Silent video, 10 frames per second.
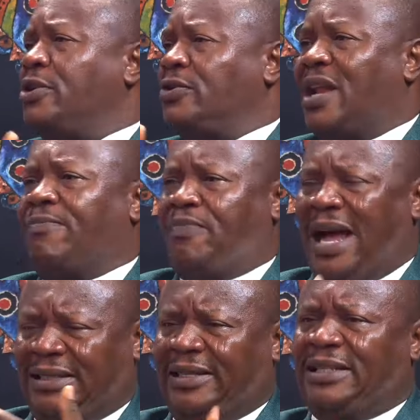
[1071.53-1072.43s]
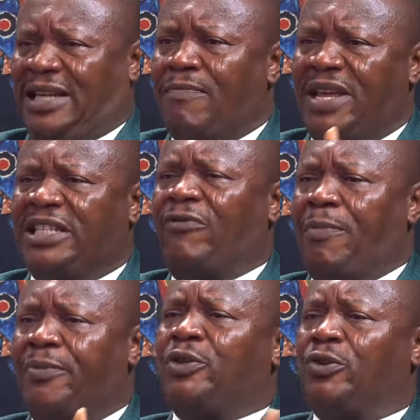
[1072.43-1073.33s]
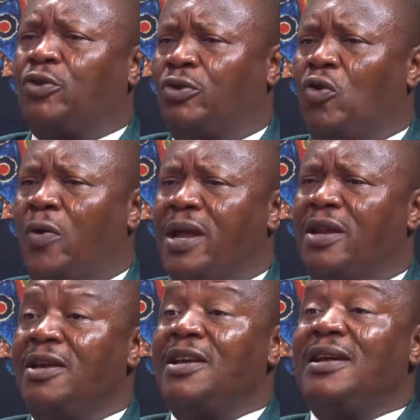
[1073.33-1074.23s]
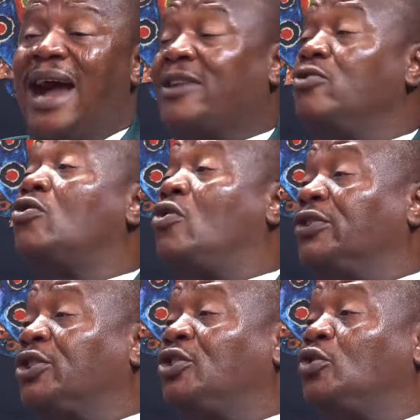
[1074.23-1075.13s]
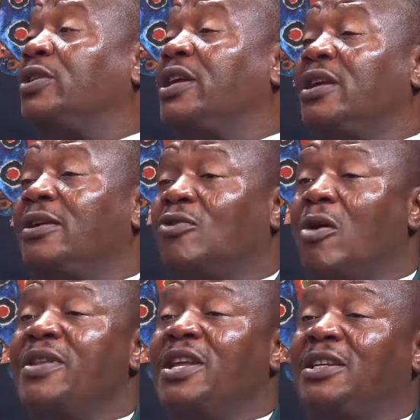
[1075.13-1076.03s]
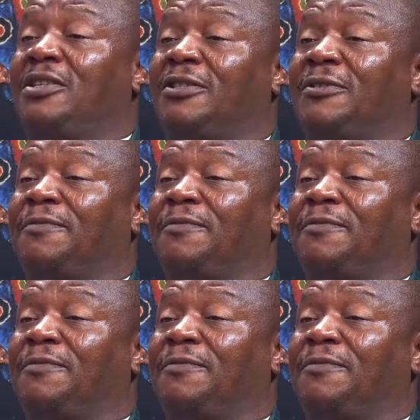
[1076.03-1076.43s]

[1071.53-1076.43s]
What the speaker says: so that access can be easy for people to go in at no cost to the communities.